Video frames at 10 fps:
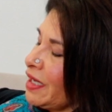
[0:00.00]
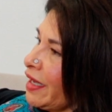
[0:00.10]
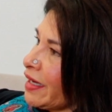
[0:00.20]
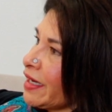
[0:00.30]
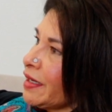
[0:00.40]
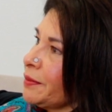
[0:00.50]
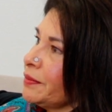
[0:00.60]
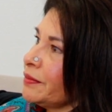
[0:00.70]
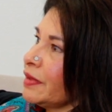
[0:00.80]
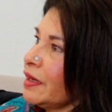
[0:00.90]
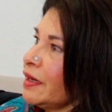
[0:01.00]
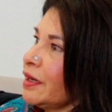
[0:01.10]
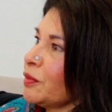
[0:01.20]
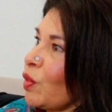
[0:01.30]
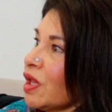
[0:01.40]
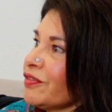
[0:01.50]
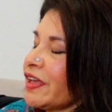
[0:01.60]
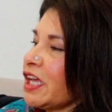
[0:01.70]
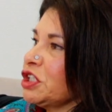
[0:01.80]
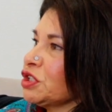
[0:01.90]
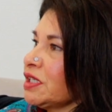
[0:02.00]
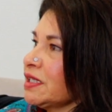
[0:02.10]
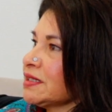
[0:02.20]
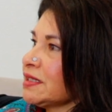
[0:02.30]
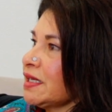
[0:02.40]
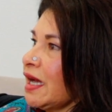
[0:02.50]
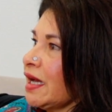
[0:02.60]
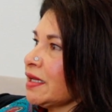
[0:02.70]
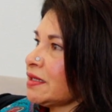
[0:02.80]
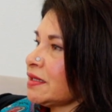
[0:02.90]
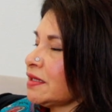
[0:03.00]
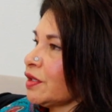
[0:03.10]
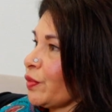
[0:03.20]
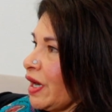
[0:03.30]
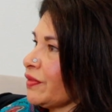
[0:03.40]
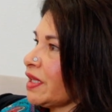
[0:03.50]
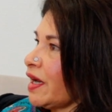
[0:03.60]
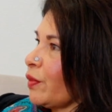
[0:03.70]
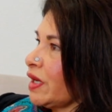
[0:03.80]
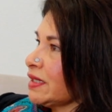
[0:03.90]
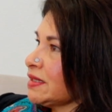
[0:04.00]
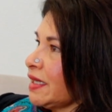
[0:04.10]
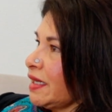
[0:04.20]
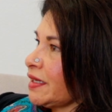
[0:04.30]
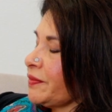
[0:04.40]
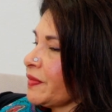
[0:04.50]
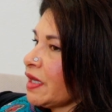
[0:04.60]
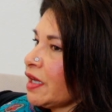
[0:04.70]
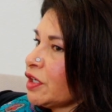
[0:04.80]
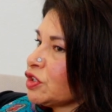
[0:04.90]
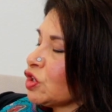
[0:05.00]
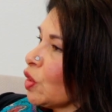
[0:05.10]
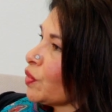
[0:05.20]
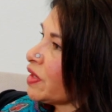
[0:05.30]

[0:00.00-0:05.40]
income qualification is not the route that I want to take. So